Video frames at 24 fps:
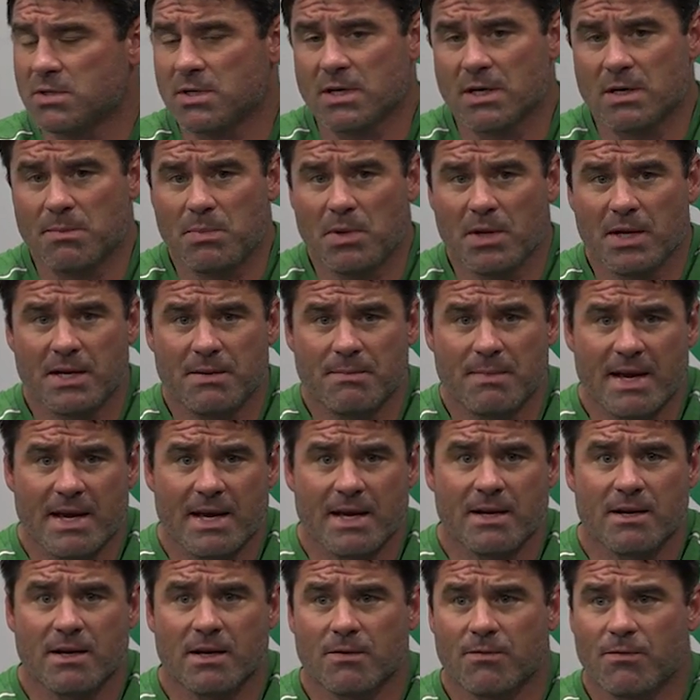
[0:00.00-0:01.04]
They're going to play you
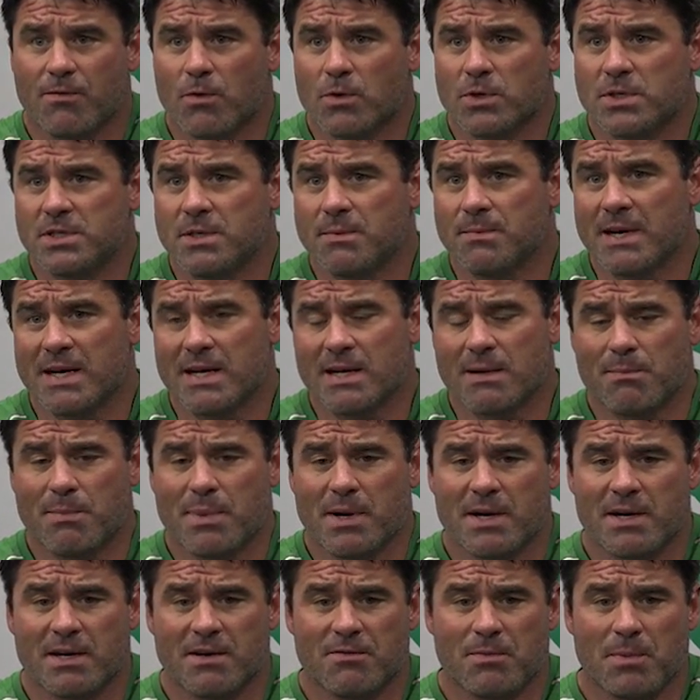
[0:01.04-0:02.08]
man. They're going to force you to make
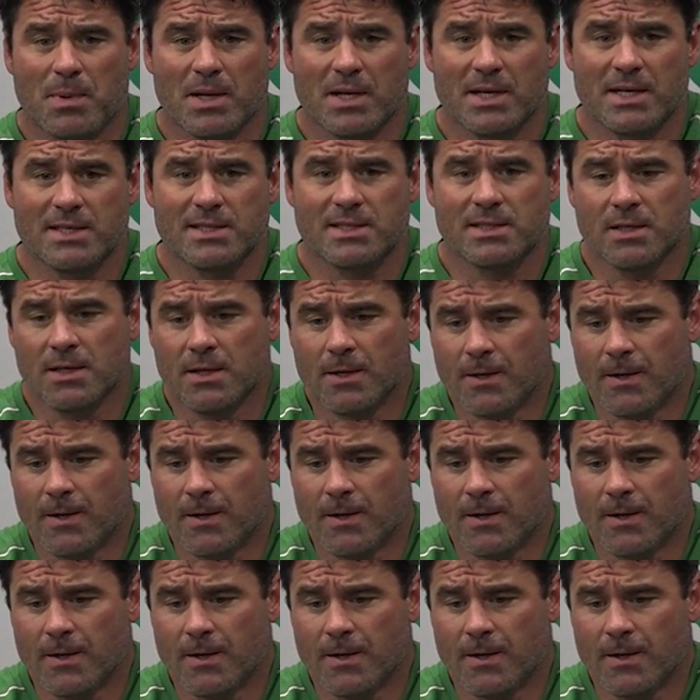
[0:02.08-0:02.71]
competitive plays.